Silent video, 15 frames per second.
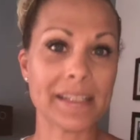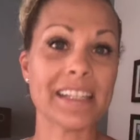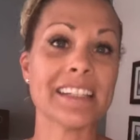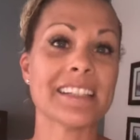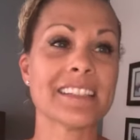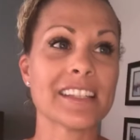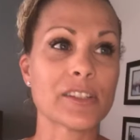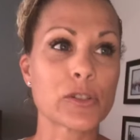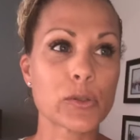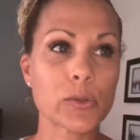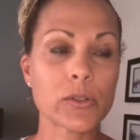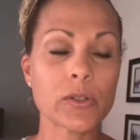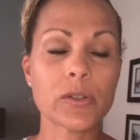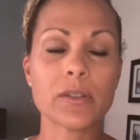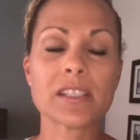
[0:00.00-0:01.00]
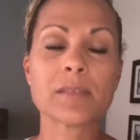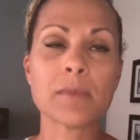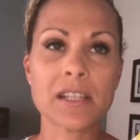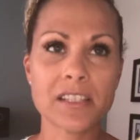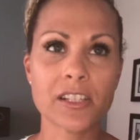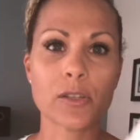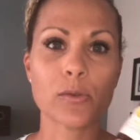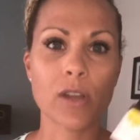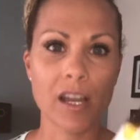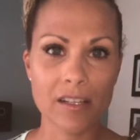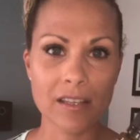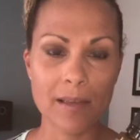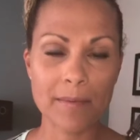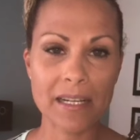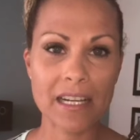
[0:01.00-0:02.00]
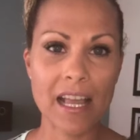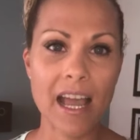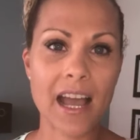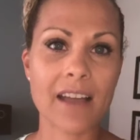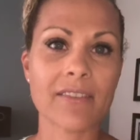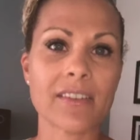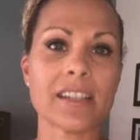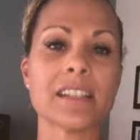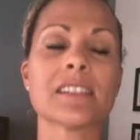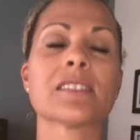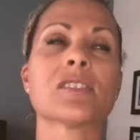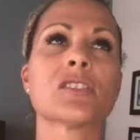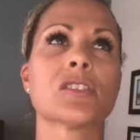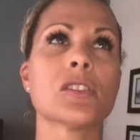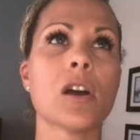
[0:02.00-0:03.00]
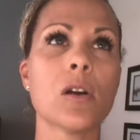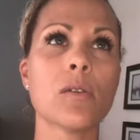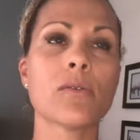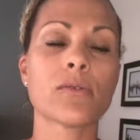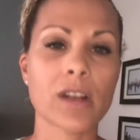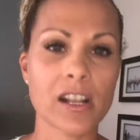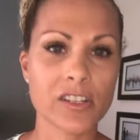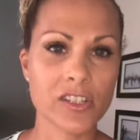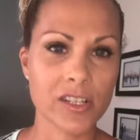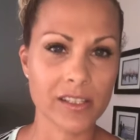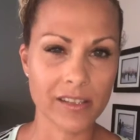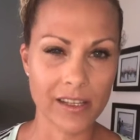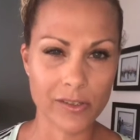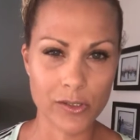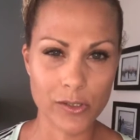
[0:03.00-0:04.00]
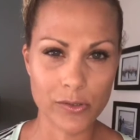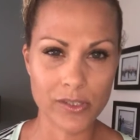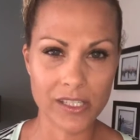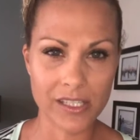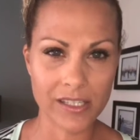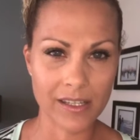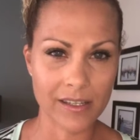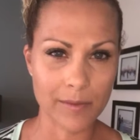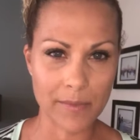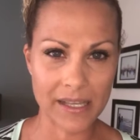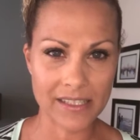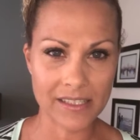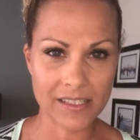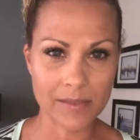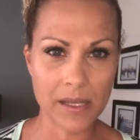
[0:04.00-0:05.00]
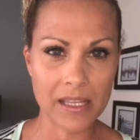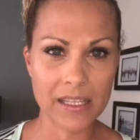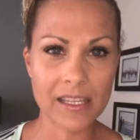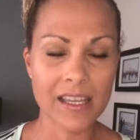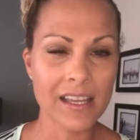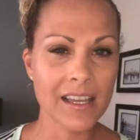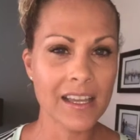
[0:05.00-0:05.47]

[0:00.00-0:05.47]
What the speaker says: It is it smells like you cut a lemon in half, and it's so fresh and like juicy and amazing smelling.